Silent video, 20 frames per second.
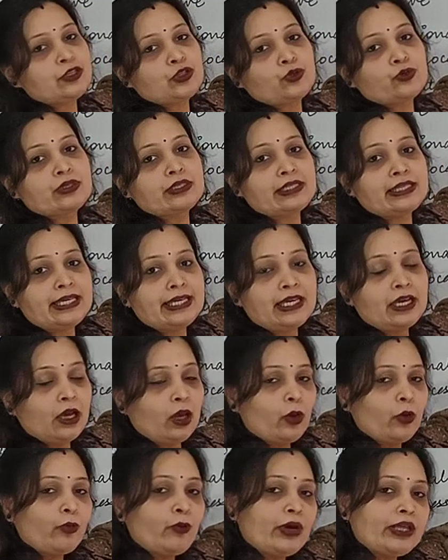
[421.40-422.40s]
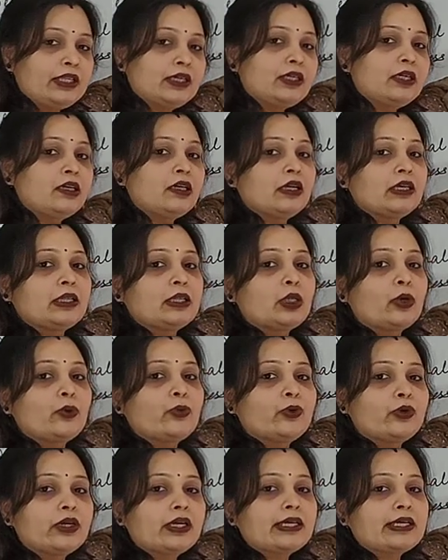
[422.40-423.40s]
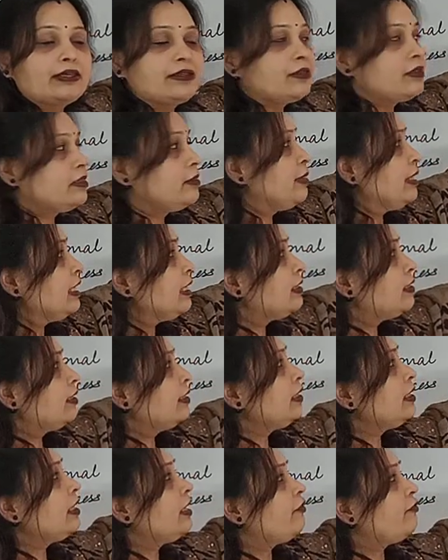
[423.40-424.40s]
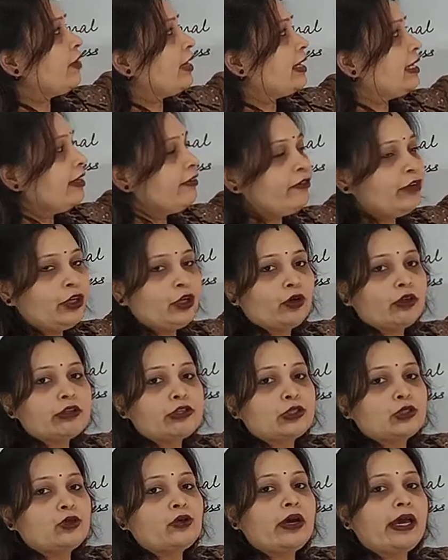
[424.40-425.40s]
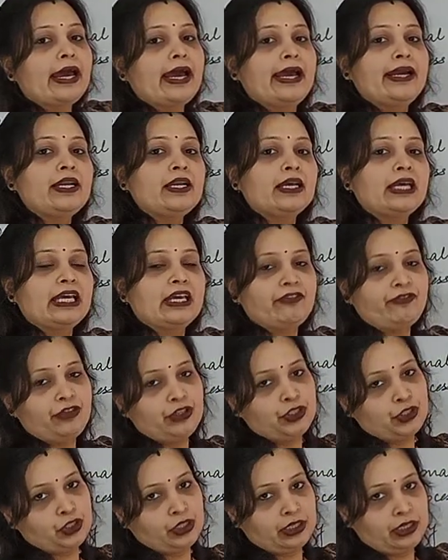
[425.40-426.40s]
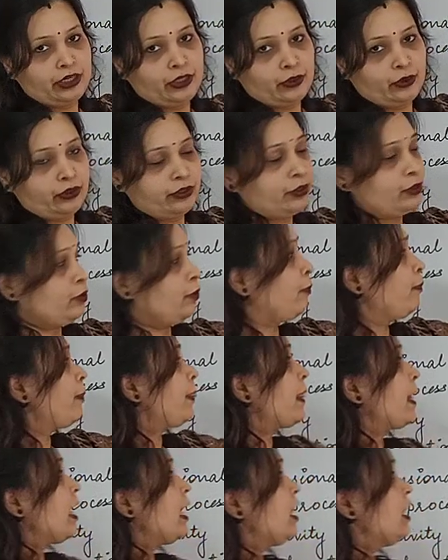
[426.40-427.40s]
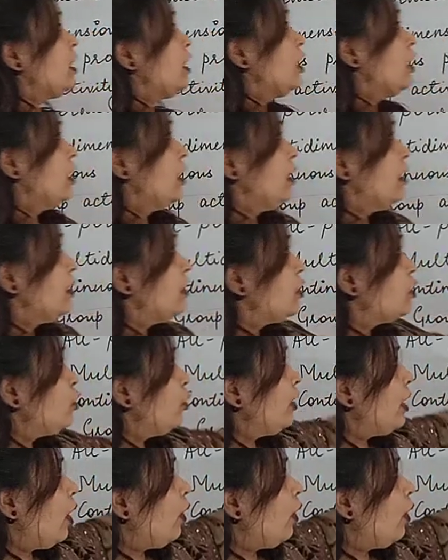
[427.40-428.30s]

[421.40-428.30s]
is to see whether the work is being done effectively also and efficiently also. So